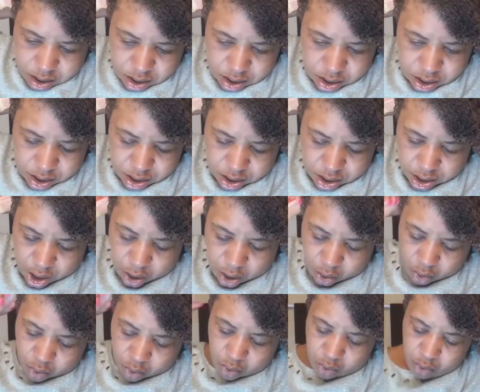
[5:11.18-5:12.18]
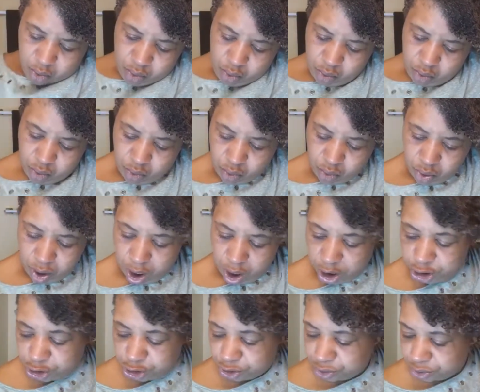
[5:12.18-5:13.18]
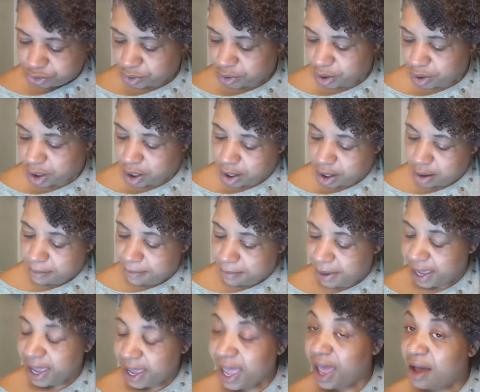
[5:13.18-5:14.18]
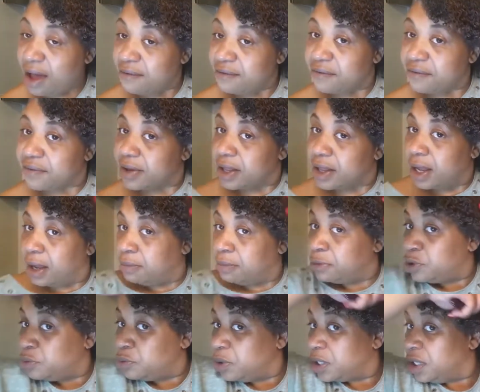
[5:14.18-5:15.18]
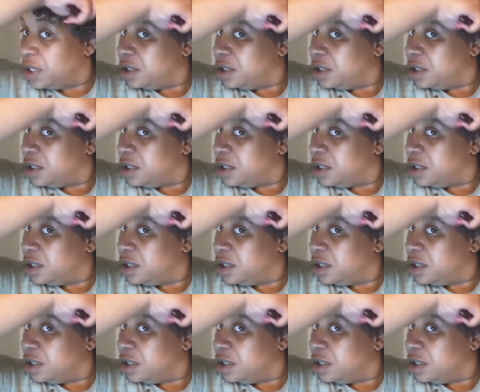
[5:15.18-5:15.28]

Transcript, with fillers: So, as you may have come to a